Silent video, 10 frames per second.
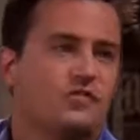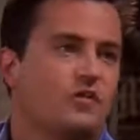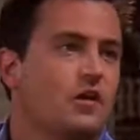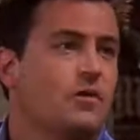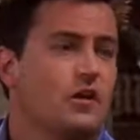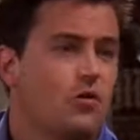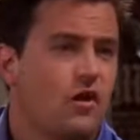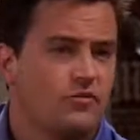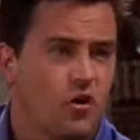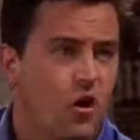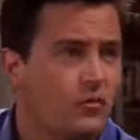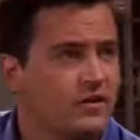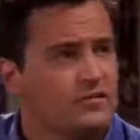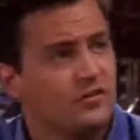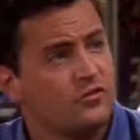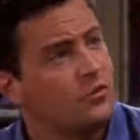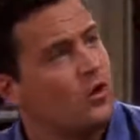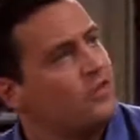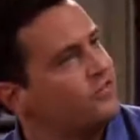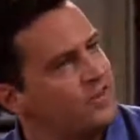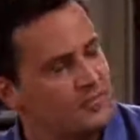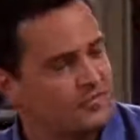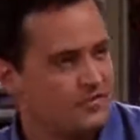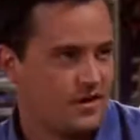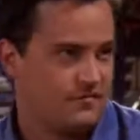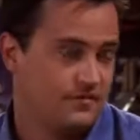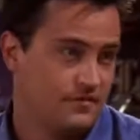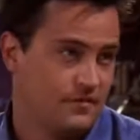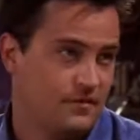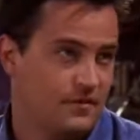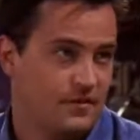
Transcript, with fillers: just gonna be across the hall. We can still do all the same stuff. Yeah,